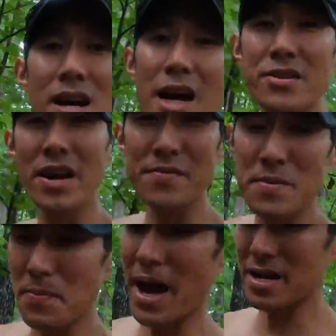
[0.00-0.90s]
I do have to
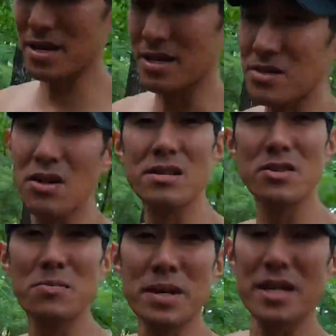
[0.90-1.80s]
be back in
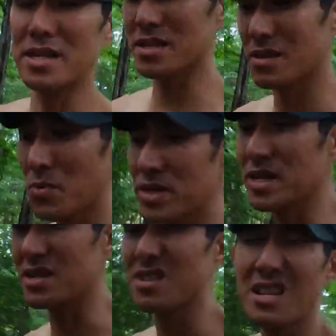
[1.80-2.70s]
32 minutes, which
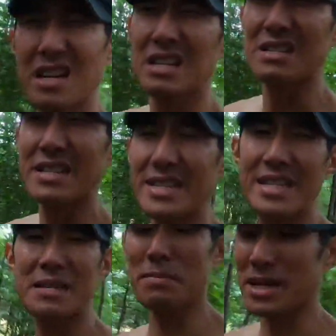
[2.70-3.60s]
is
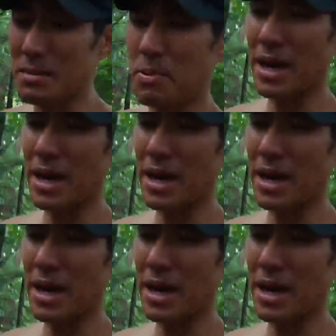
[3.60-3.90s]
16-minute